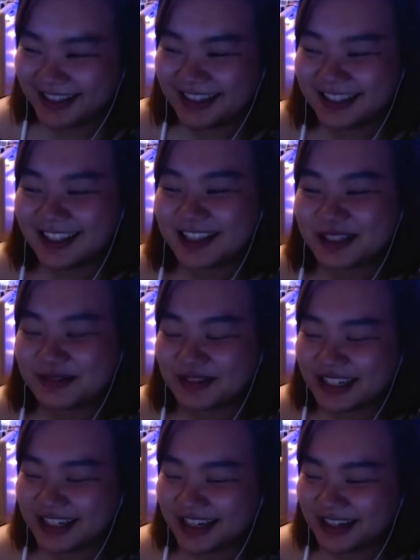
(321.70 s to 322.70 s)
Let's find
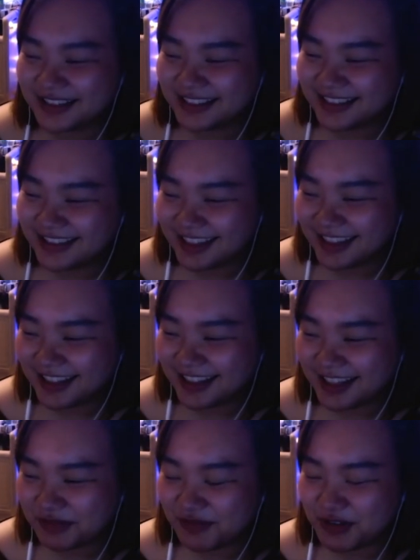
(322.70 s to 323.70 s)
out in the
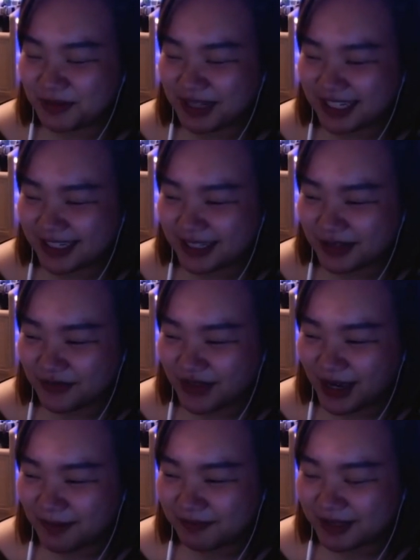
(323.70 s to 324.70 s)
next few minutes of
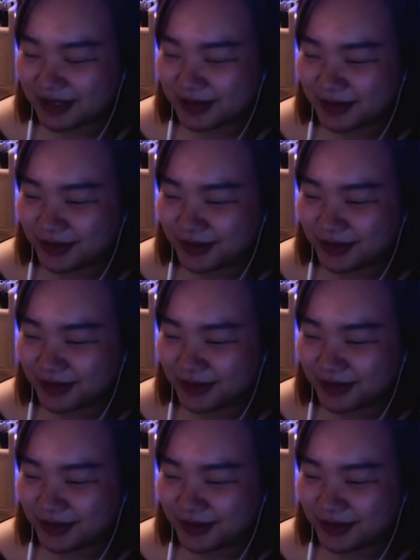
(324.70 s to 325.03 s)
episode